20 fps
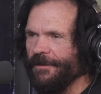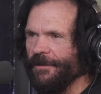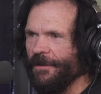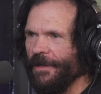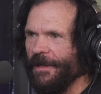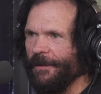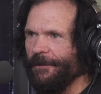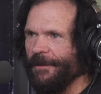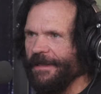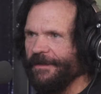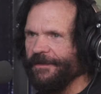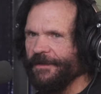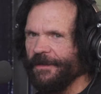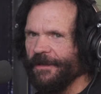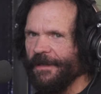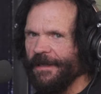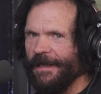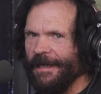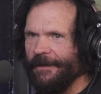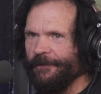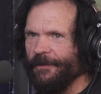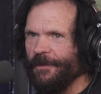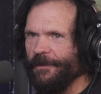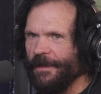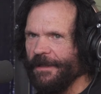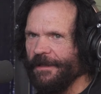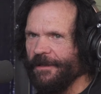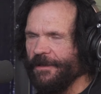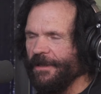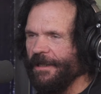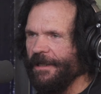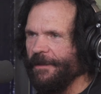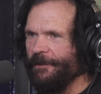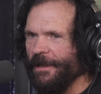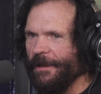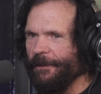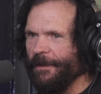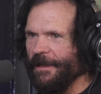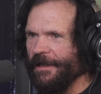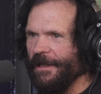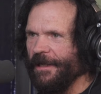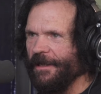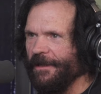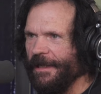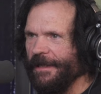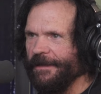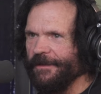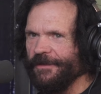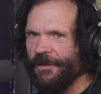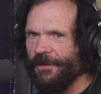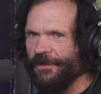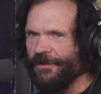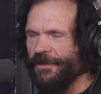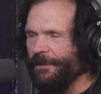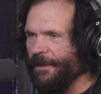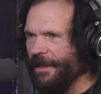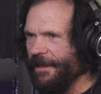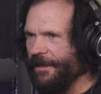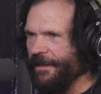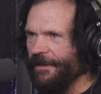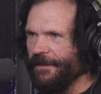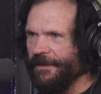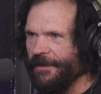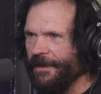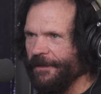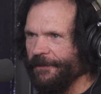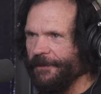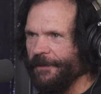So I really keep up on all like social media stuff.